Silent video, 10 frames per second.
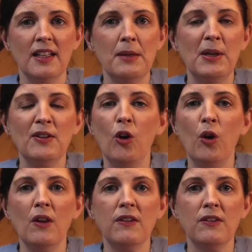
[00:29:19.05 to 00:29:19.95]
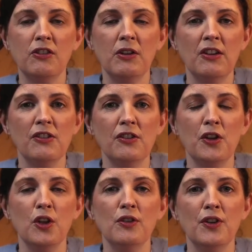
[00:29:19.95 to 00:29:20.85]
He brings all situations to
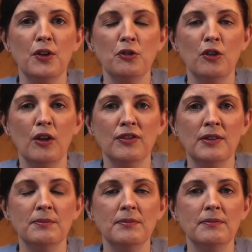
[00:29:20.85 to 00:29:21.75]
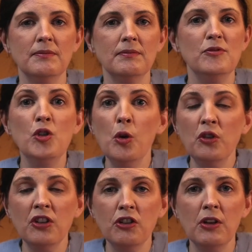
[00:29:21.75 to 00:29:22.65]
the good for those who love him. No
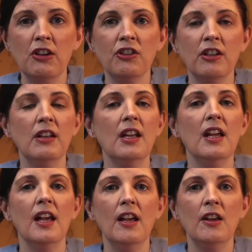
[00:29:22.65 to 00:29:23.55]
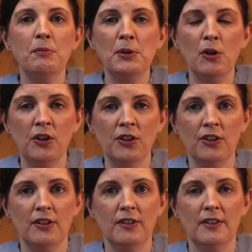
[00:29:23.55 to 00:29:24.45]
situation is beyond